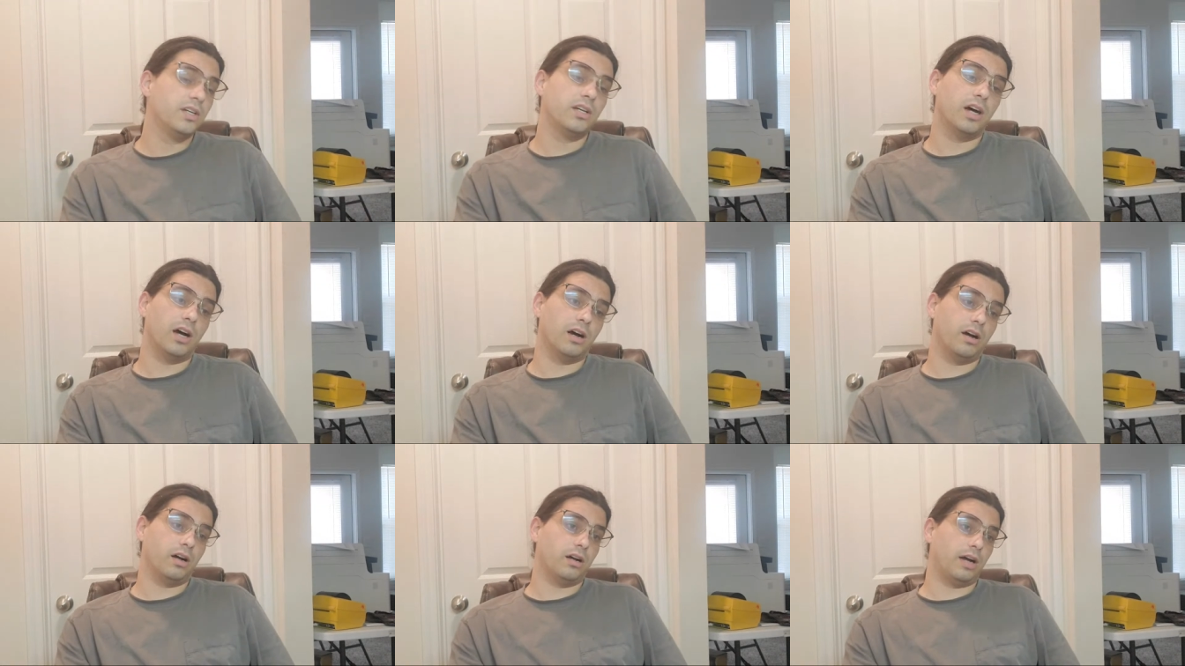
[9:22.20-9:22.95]

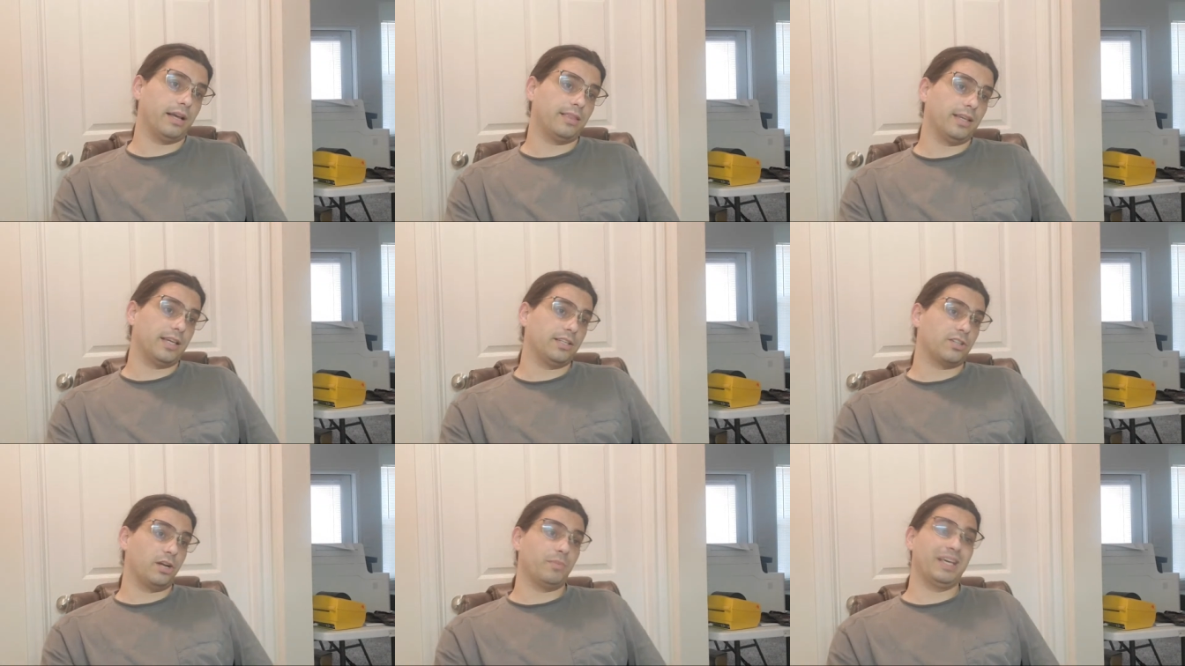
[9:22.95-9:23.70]
I think he's
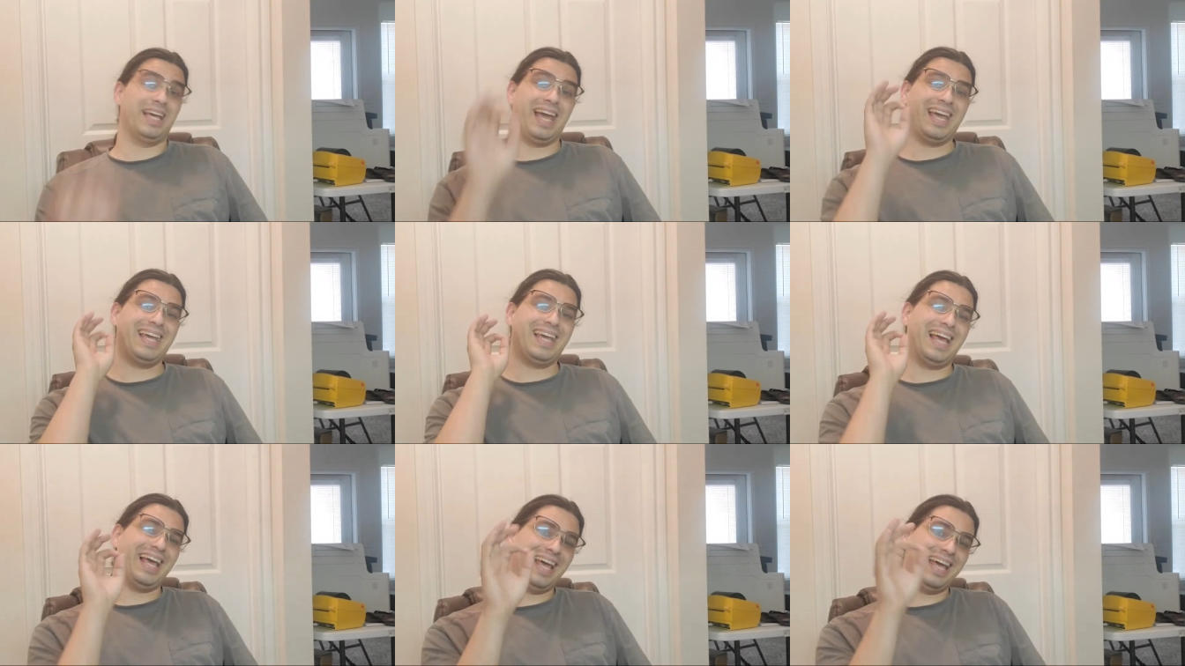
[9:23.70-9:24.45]
going to be an
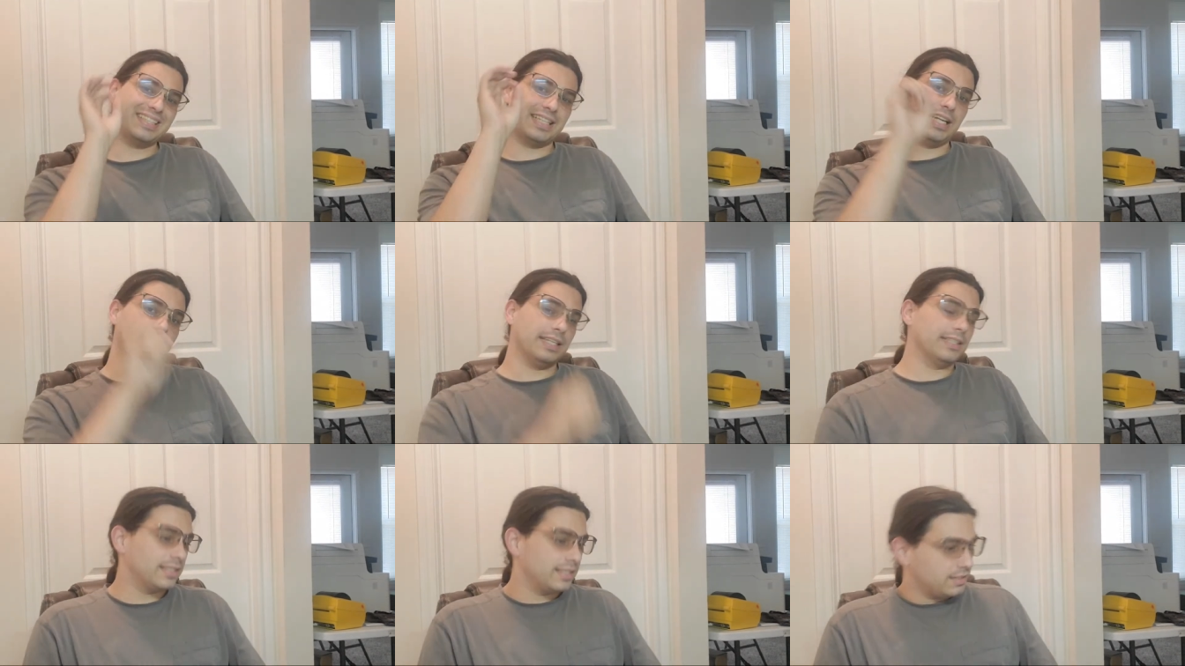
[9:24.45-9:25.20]
excellent
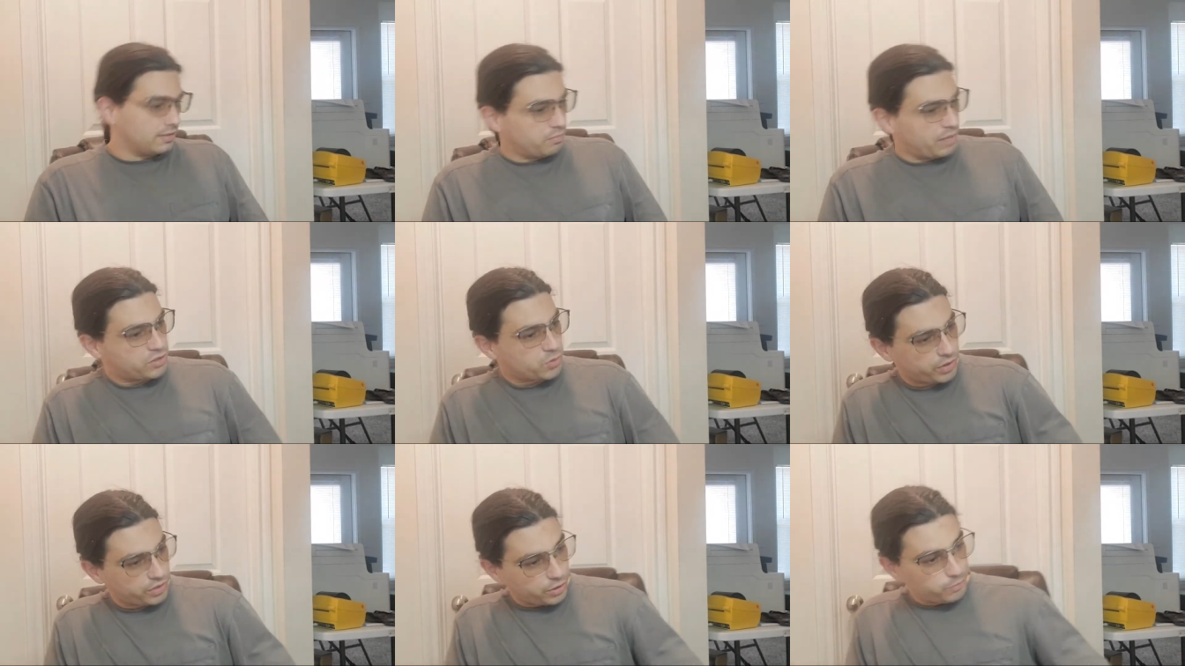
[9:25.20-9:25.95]

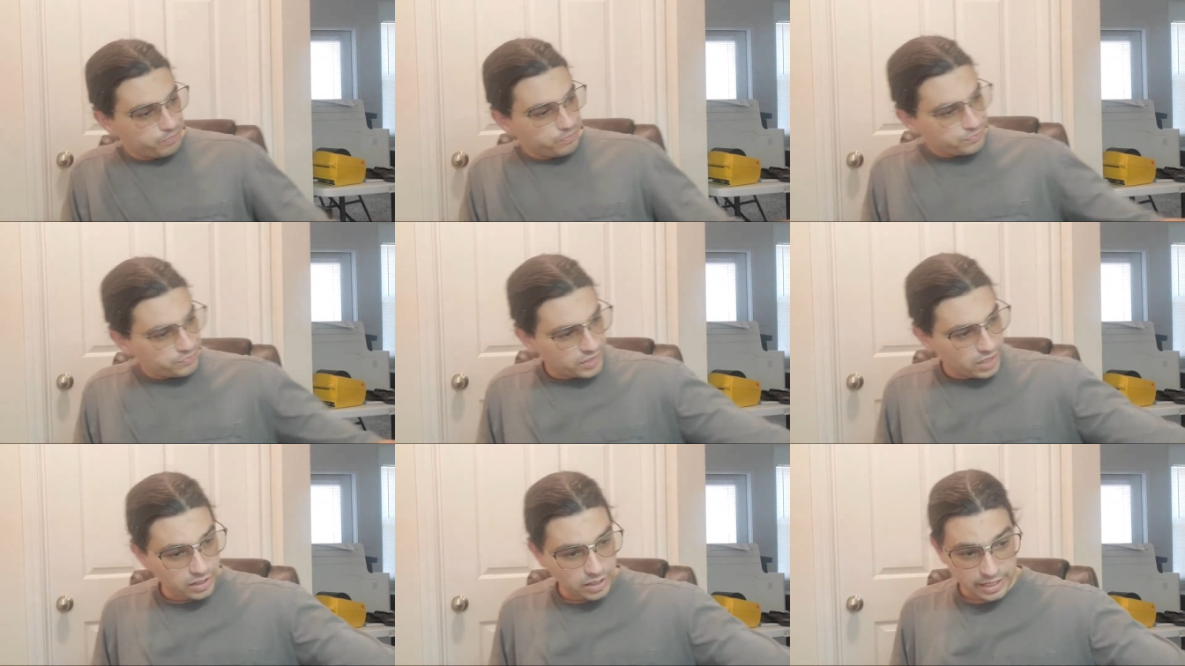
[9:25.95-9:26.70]
mentor, though.
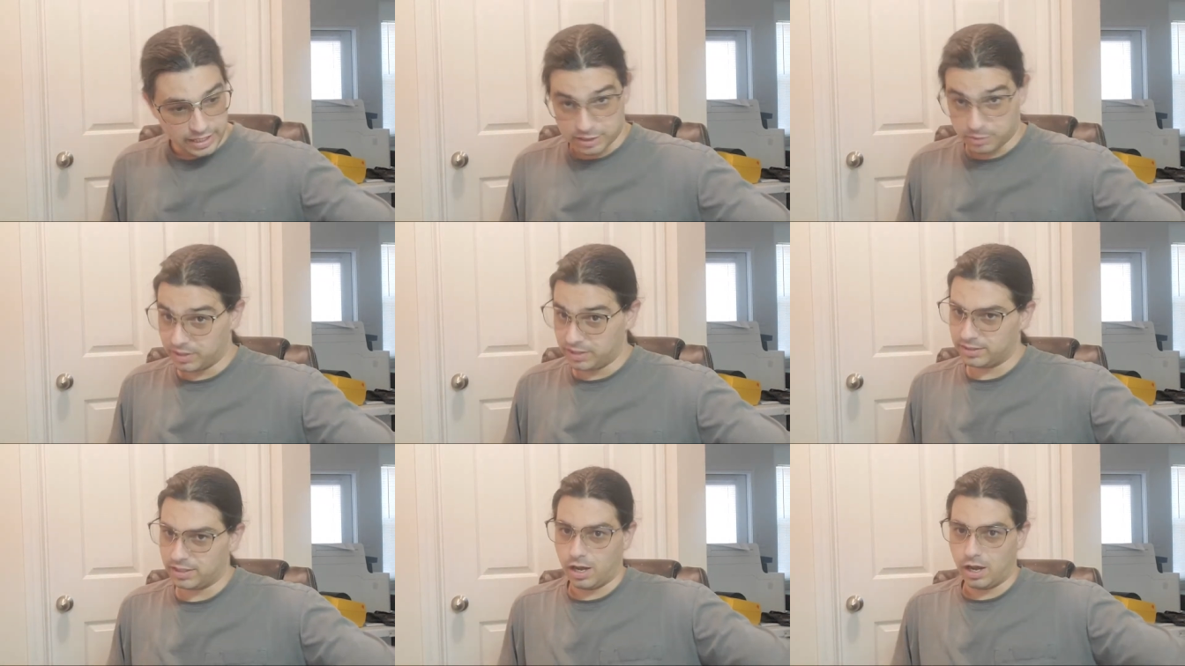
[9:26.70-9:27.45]
Unlike some of
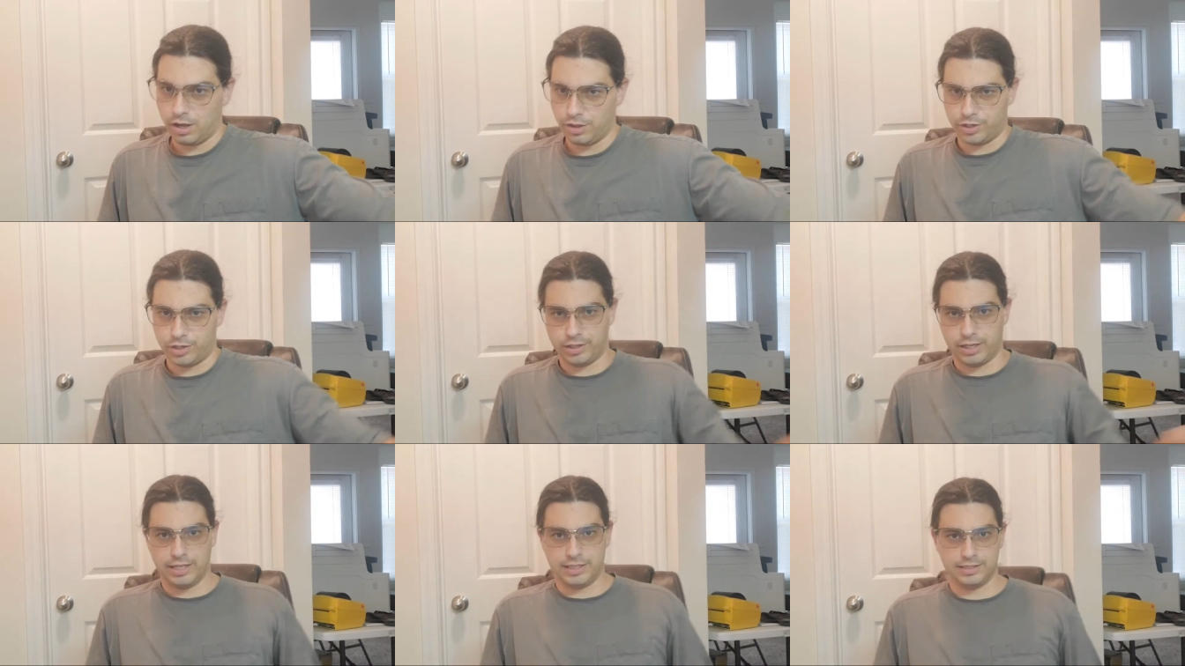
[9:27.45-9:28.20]
these other
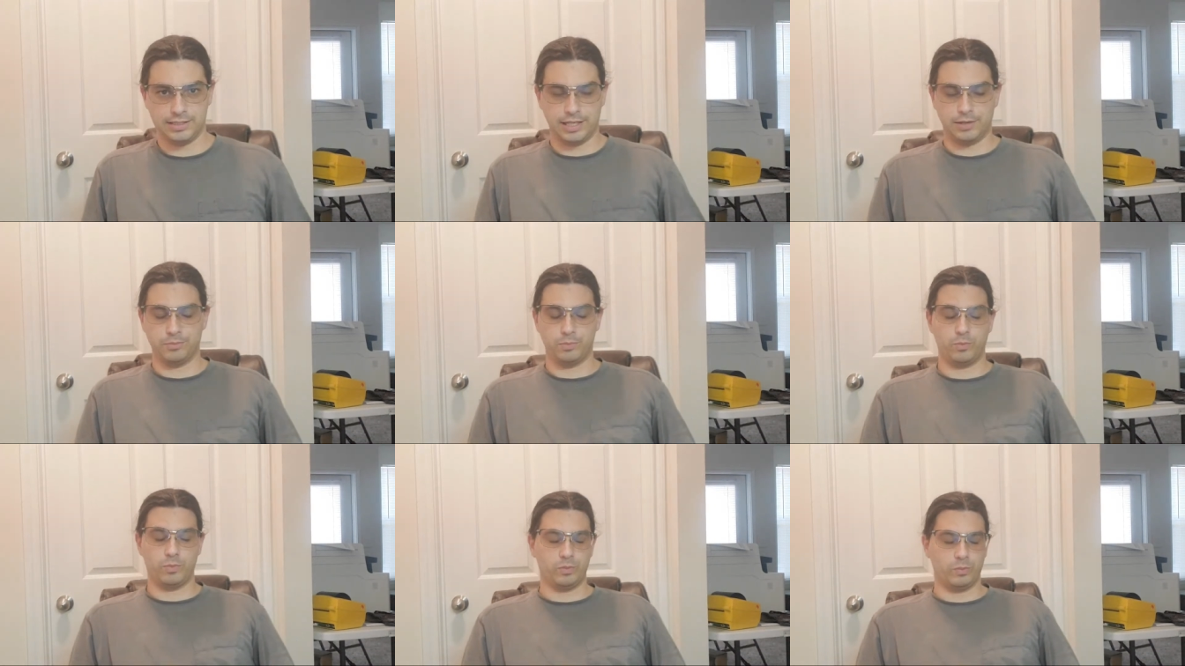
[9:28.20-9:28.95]
guys that
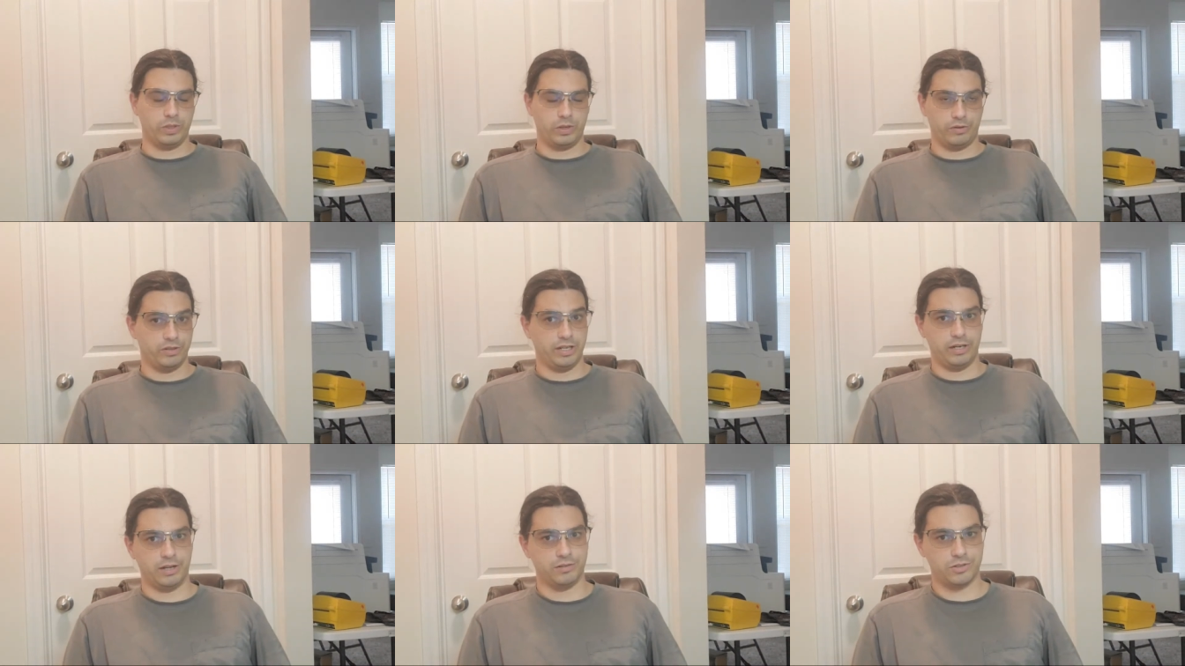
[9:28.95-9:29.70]
we don't even need
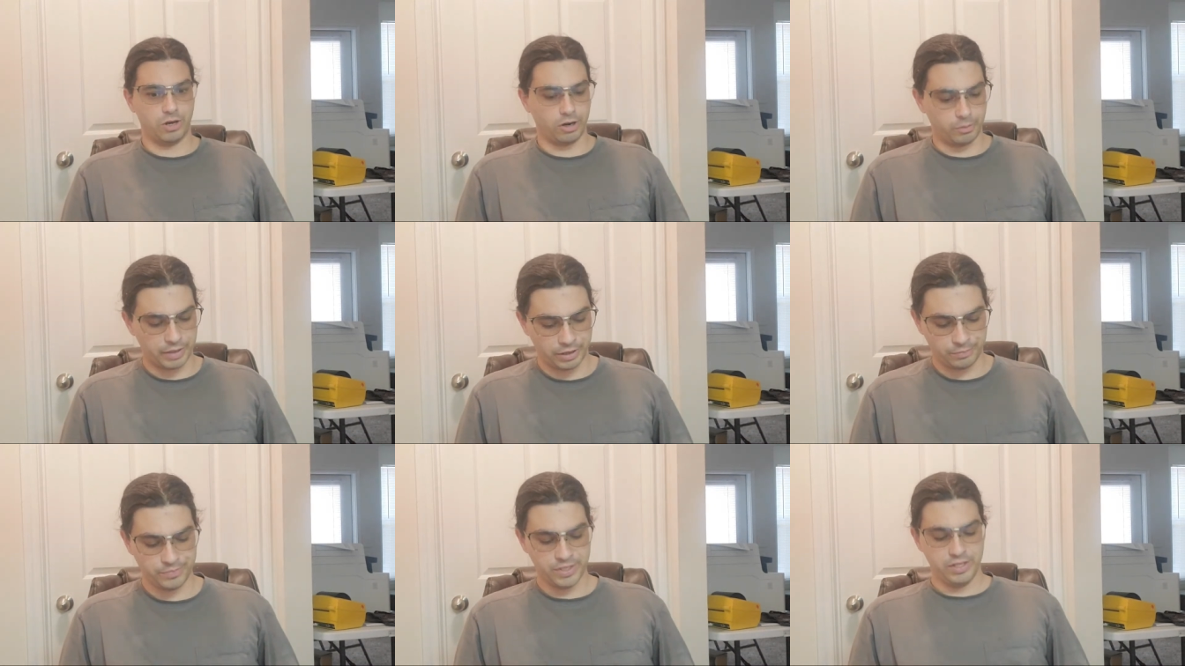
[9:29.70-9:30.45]
to talk about.